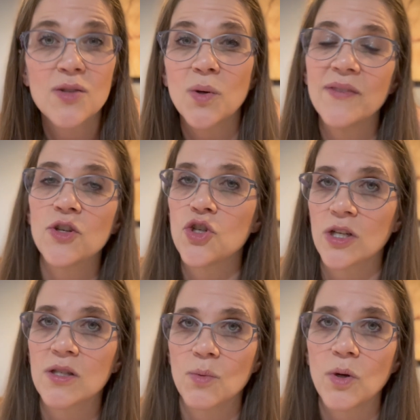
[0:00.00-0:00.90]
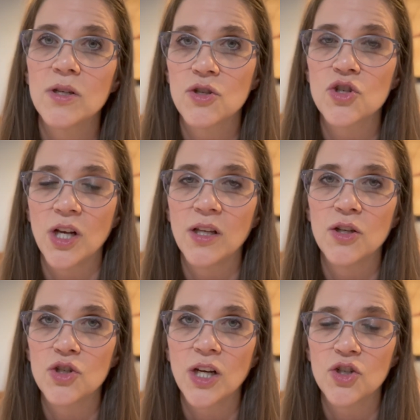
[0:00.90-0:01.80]
or even just the Wharton's jelly
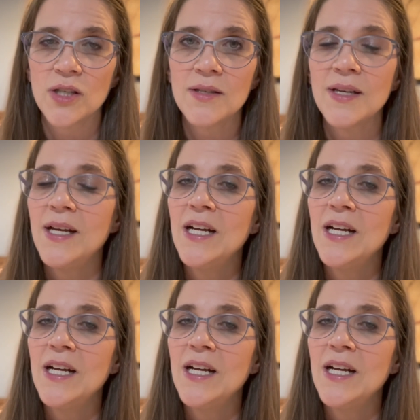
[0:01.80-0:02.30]
injections.